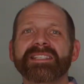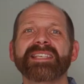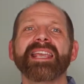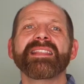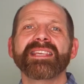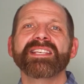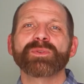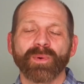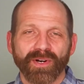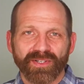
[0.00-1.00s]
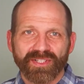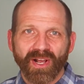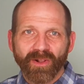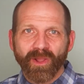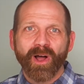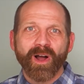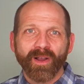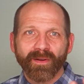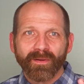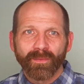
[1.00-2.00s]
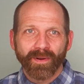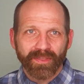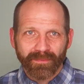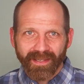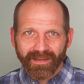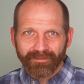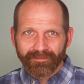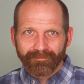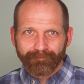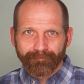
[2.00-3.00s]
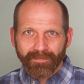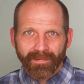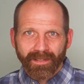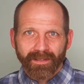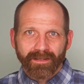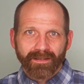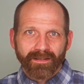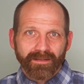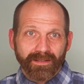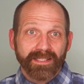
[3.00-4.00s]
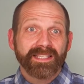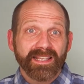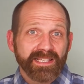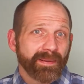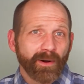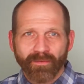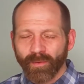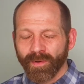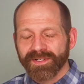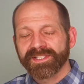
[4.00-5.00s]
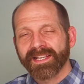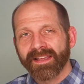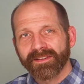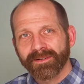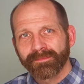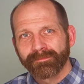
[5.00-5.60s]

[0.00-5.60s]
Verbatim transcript: say these words along with me. Let's say these powerful words together.